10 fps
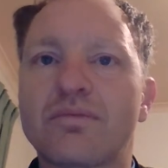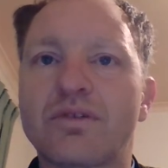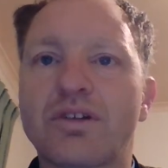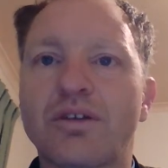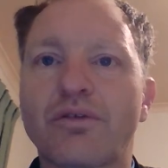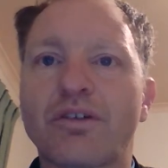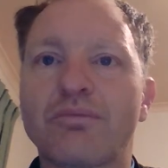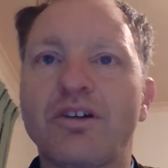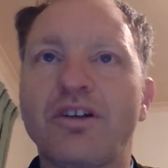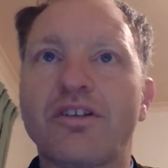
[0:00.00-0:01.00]
for some
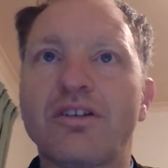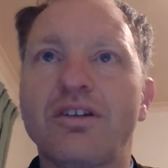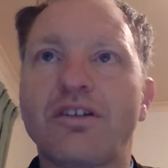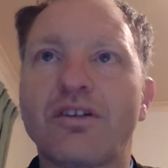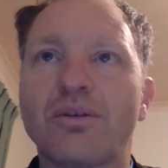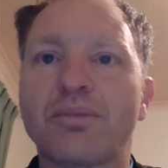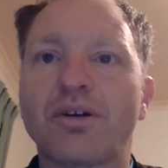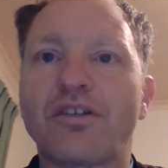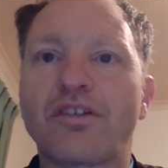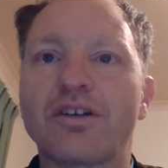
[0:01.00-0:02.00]
reason, it's not
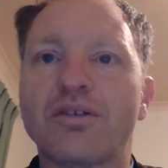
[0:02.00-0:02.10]
posting